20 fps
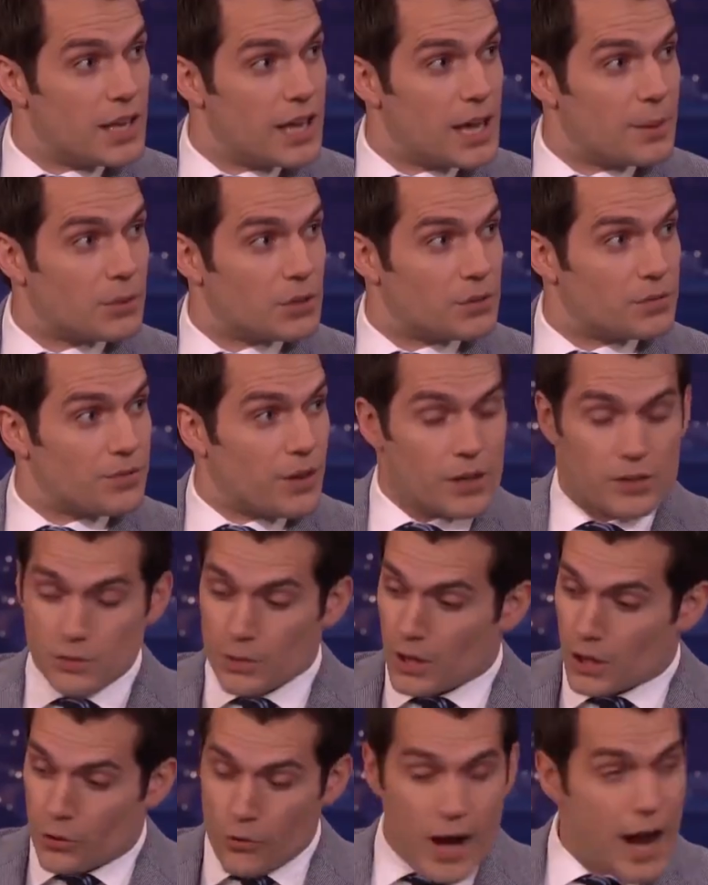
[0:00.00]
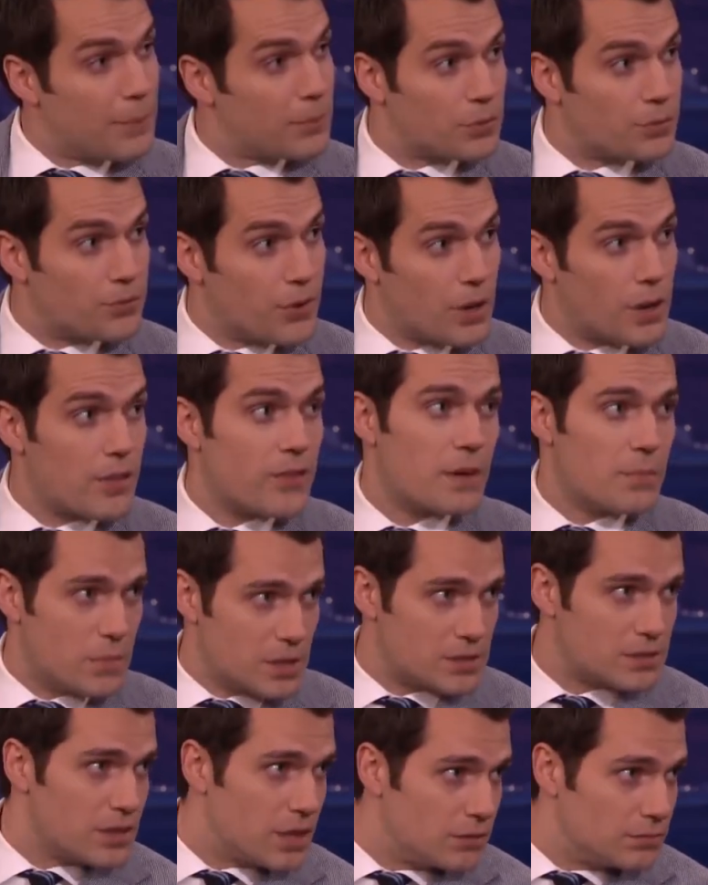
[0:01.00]
Cavill said in an interview that his
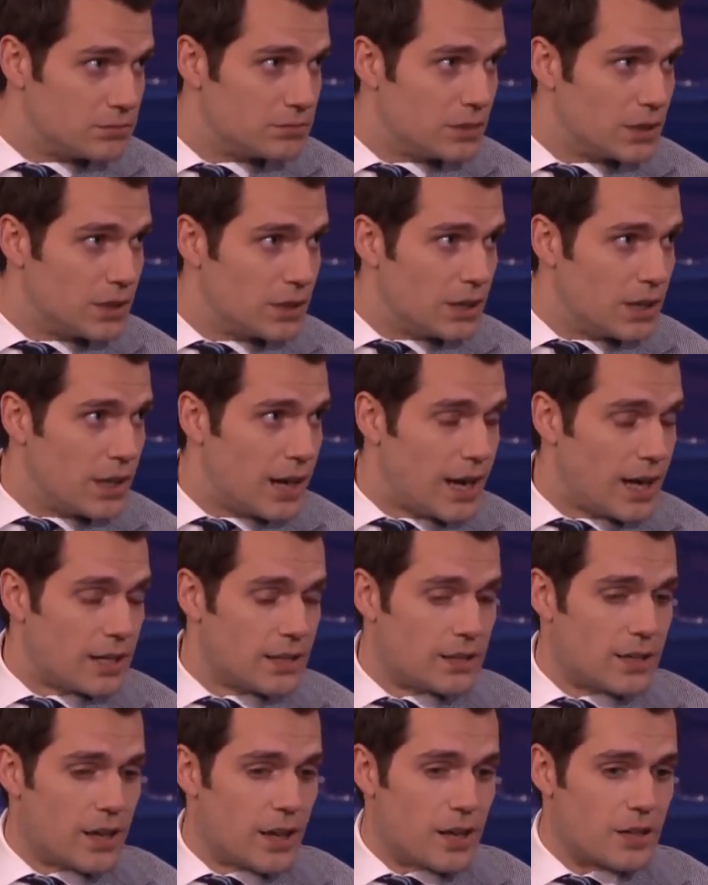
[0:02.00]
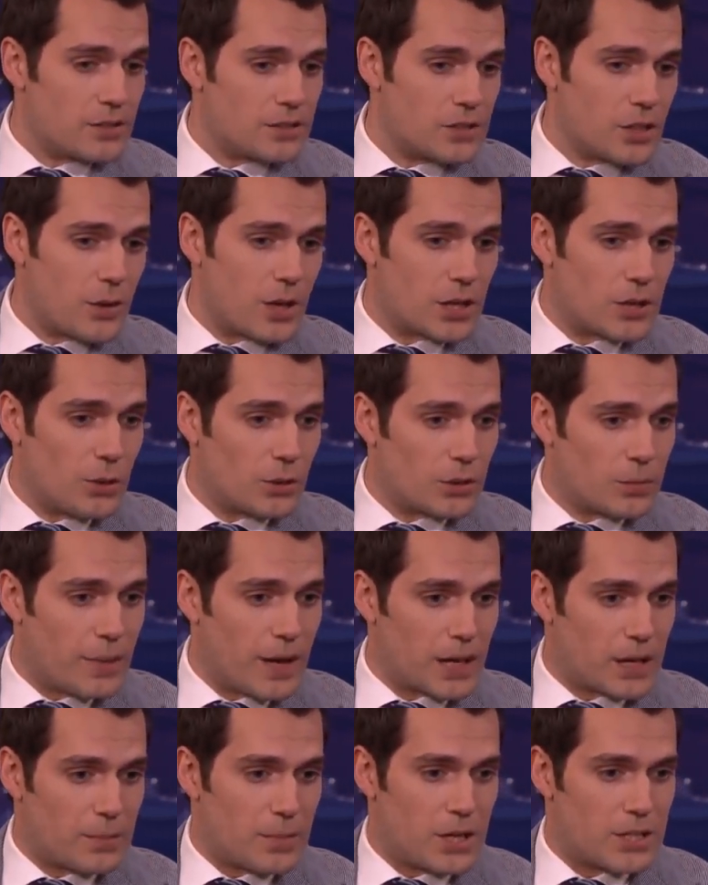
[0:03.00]
dream role is to play Alexander the Great.